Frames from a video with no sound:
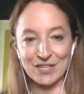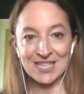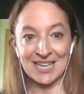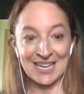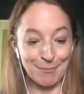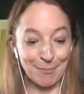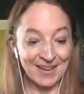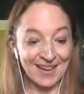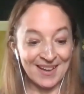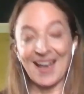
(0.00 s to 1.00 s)
of a
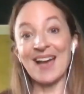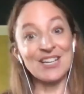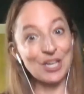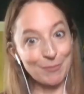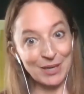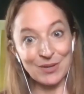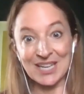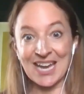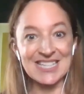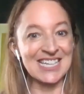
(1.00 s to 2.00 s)
team and
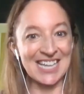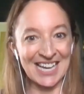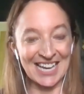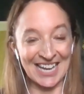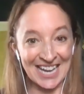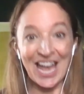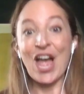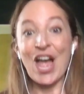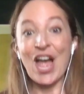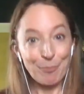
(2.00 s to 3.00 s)
communicating
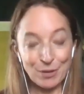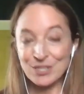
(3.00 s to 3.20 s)
clearly.